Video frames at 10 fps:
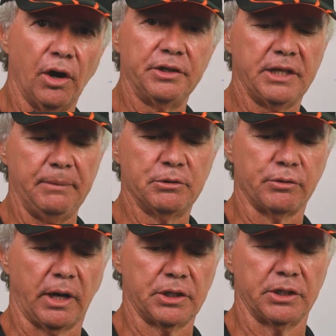on deep
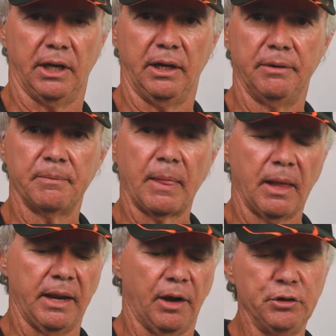structure.
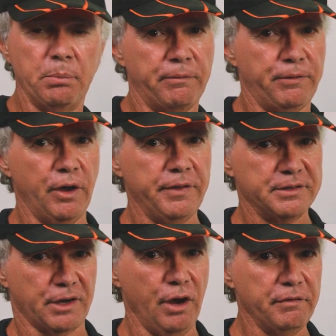Now I do prefer
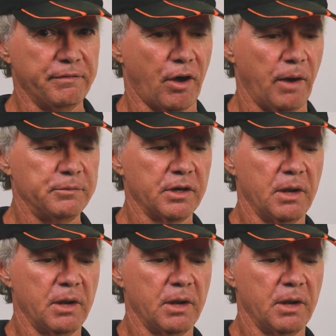these over vibes